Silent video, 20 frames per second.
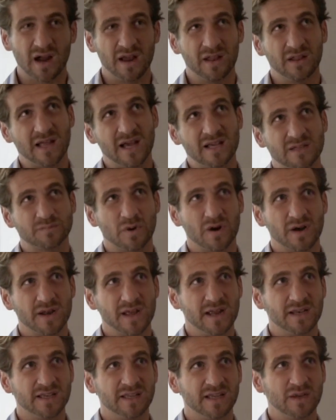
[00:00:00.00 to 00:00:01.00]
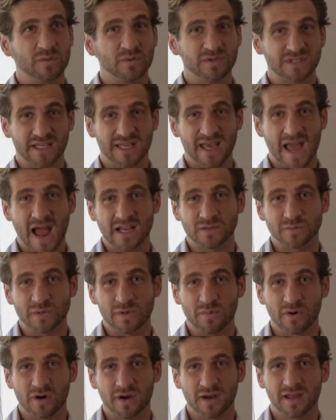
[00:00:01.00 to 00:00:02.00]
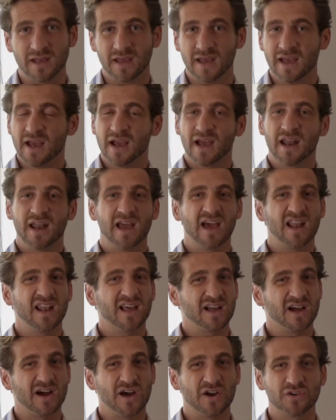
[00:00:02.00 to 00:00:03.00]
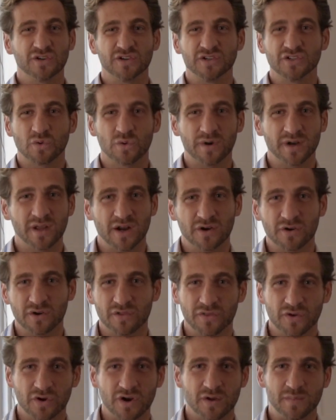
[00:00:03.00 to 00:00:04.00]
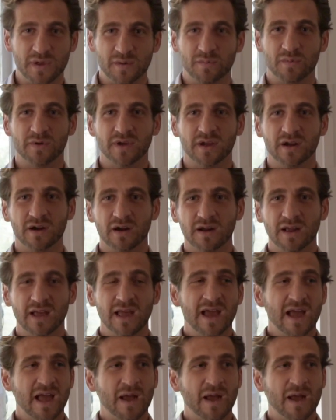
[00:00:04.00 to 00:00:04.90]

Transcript: The last party I did was a Gatsby party, and it had like 120, 130 people here.